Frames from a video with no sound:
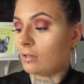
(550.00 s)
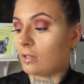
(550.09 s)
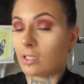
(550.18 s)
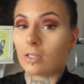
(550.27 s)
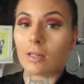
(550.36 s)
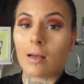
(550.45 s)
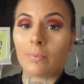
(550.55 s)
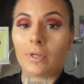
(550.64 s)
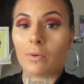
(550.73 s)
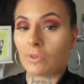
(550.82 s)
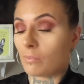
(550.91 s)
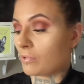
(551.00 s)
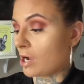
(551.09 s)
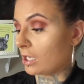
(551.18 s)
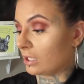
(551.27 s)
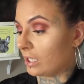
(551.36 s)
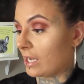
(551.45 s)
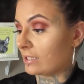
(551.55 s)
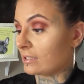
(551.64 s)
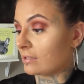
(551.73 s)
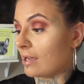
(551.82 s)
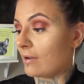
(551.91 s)
the tilapia with the broccoli, I
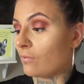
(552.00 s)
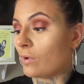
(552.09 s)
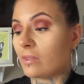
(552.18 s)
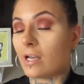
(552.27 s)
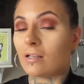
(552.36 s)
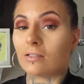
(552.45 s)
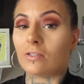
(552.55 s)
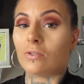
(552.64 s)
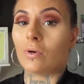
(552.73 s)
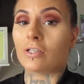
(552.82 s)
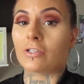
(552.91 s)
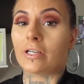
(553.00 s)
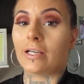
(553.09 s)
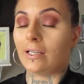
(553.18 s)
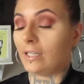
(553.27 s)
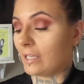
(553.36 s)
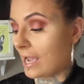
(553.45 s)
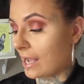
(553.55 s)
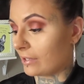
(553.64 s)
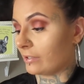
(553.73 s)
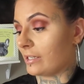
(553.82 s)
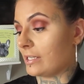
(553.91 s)
still have one thousand two hundred ninety
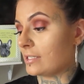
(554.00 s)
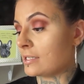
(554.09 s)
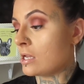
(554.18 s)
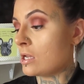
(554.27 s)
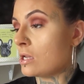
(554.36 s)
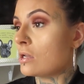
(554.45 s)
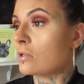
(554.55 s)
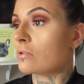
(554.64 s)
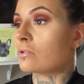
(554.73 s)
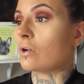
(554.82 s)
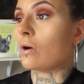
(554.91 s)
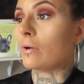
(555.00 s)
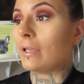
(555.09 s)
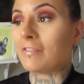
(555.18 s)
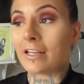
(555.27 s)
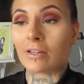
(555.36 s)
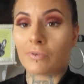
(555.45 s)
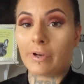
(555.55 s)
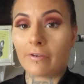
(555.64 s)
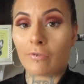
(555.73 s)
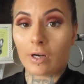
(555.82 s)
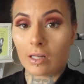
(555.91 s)
calories. So even at three
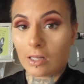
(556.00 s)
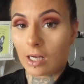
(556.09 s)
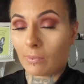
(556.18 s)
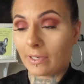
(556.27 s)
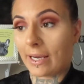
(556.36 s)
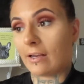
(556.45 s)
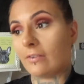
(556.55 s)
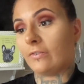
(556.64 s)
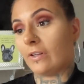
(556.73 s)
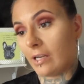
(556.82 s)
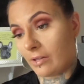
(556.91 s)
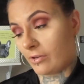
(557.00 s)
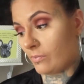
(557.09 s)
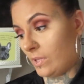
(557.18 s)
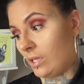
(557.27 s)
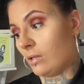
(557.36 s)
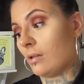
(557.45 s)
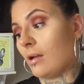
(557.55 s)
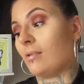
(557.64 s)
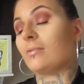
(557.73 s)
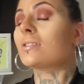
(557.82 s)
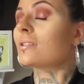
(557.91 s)
or four o'clock when I have another meal,
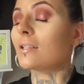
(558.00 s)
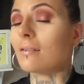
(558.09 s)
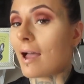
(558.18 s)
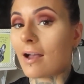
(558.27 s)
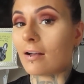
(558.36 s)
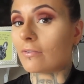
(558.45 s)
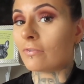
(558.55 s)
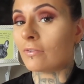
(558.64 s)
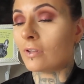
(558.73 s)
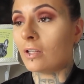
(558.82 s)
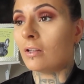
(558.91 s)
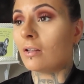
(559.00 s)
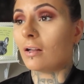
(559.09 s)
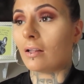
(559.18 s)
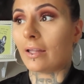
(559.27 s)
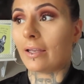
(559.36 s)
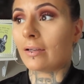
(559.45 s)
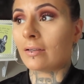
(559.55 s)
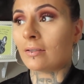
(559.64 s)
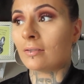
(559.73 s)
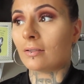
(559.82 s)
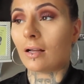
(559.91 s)
I'll still have like
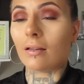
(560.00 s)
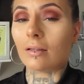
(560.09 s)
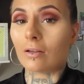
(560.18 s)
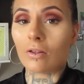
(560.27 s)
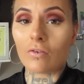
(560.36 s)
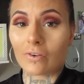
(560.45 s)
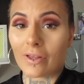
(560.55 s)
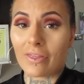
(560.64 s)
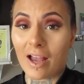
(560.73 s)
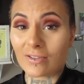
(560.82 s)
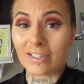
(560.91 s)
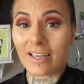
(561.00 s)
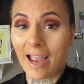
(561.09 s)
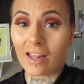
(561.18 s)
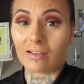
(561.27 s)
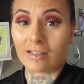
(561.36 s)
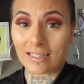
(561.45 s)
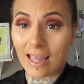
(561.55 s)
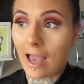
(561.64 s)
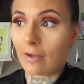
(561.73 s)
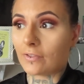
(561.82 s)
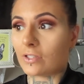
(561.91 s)
a little over a thousand calories
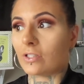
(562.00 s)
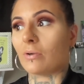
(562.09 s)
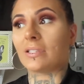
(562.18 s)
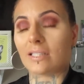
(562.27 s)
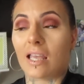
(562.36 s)
left. So it's